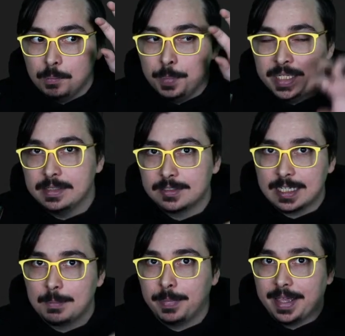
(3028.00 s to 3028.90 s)
being
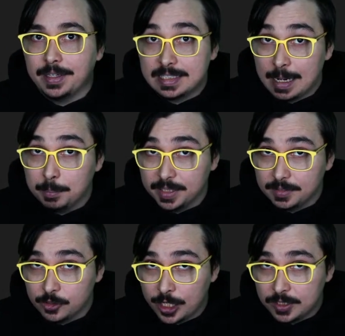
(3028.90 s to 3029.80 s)
set by the template
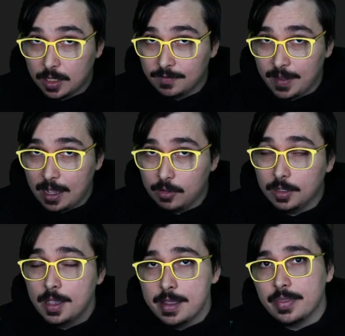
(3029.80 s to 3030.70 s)
JSON
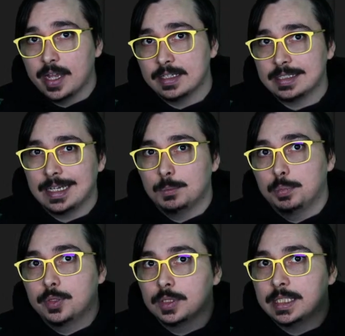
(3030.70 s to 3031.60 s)
file that is then
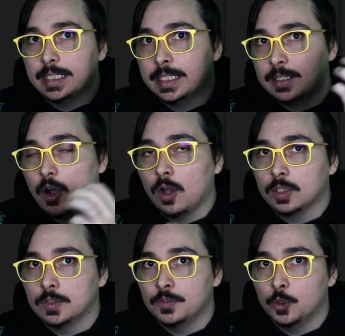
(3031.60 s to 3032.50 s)
pulling in
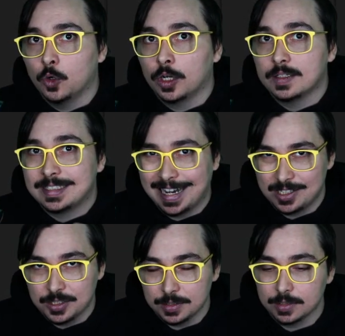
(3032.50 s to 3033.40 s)
all of your
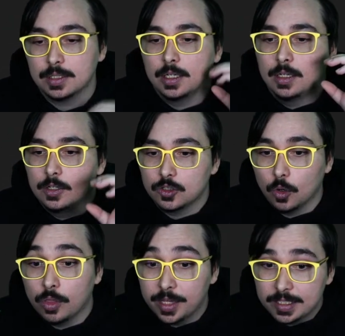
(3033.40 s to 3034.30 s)
sections.
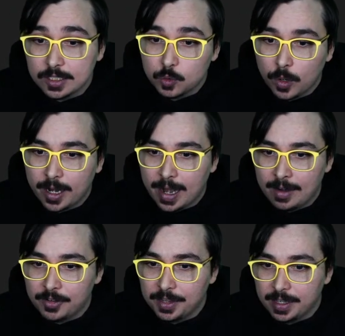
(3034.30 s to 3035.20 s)
So this is where
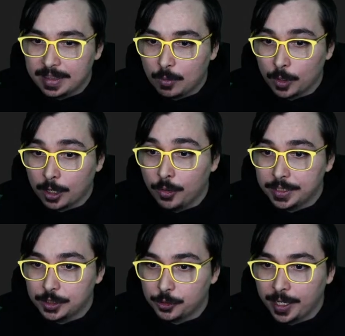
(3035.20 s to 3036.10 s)
everything that we're
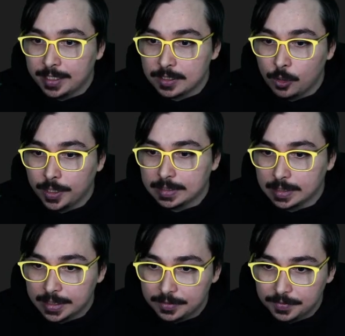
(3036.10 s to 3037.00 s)
going to create is going to
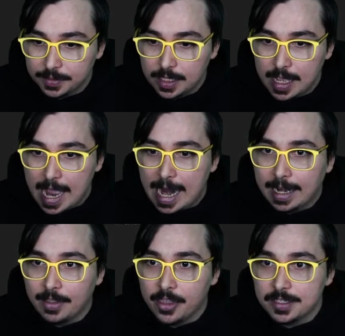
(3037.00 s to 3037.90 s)
live.
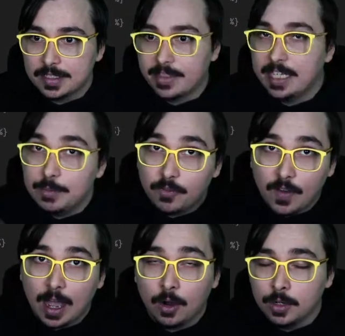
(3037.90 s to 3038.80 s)
And this theme
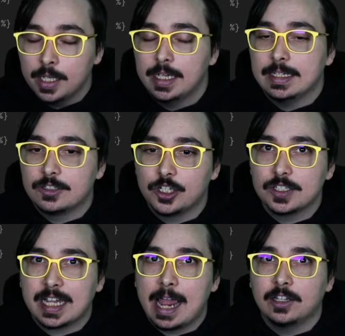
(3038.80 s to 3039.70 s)
file is
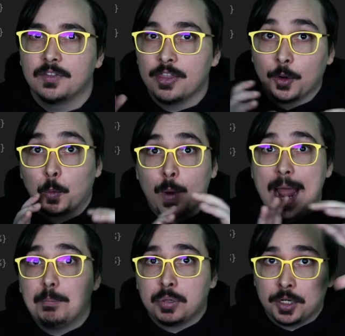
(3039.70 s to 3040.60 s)
just kind of the
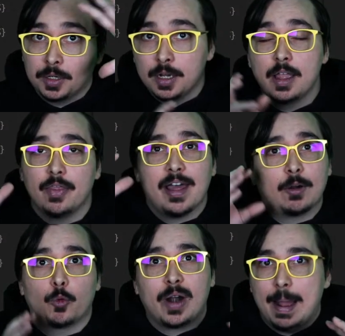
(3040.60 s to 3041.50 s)
wrapper
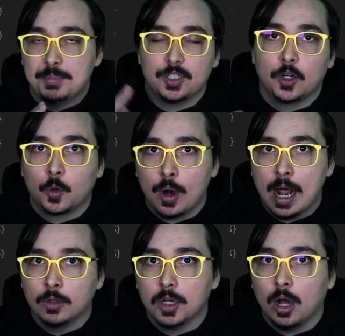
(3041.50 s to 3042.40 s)
that wraps
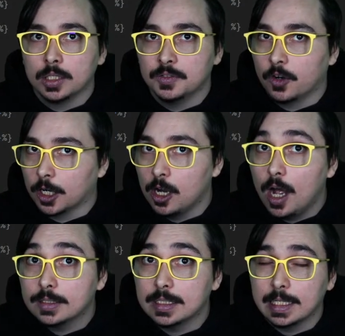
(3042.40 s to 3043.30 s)
around all of our
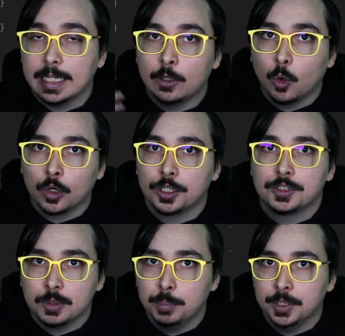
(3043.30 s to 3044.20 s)
content in order
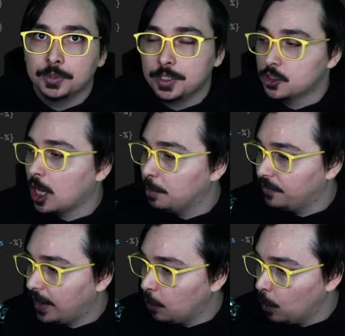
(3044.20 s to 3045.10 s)
to build the
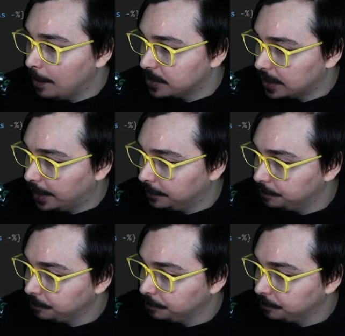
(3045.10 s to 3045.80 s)
Shopify website.